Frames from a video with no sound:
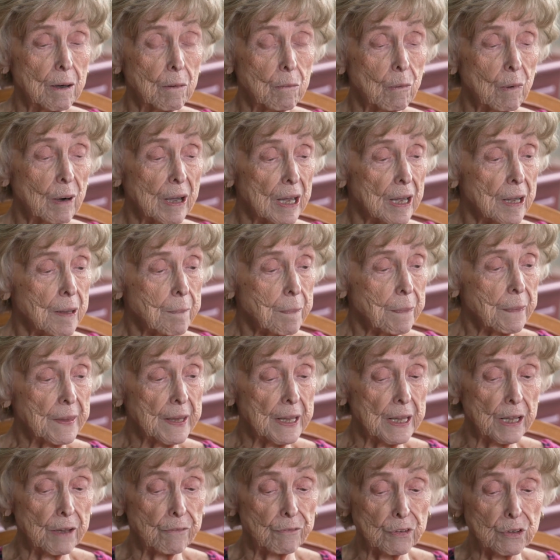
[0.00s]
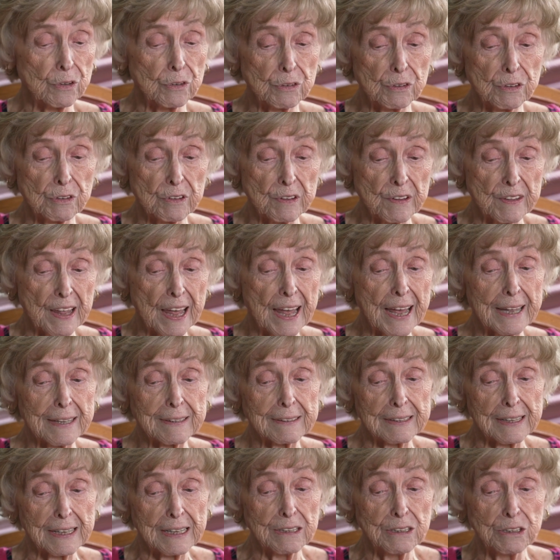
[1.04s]
well, if you do that,
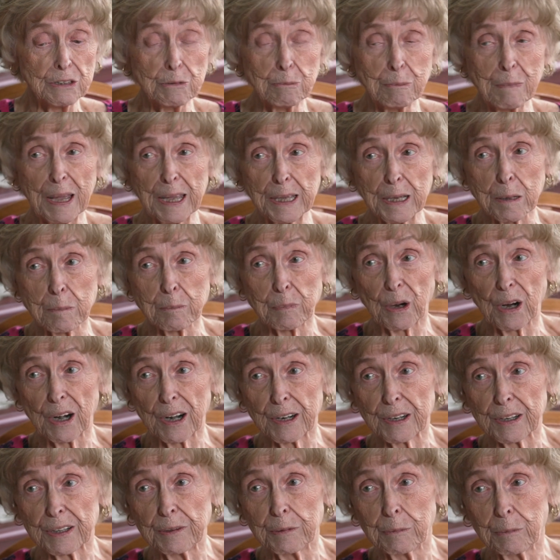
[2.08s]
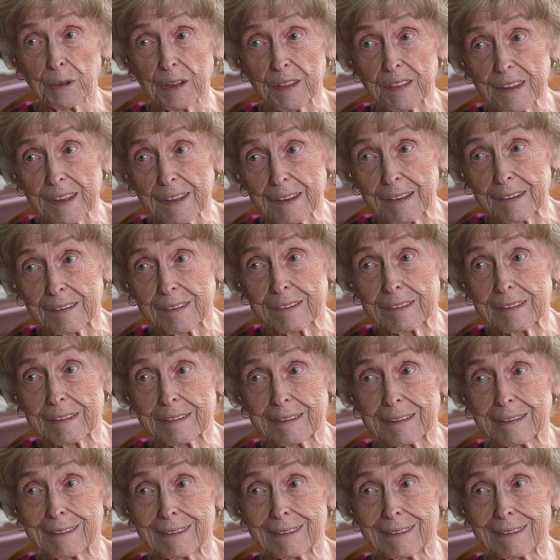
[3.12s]
then you make a bargain with this,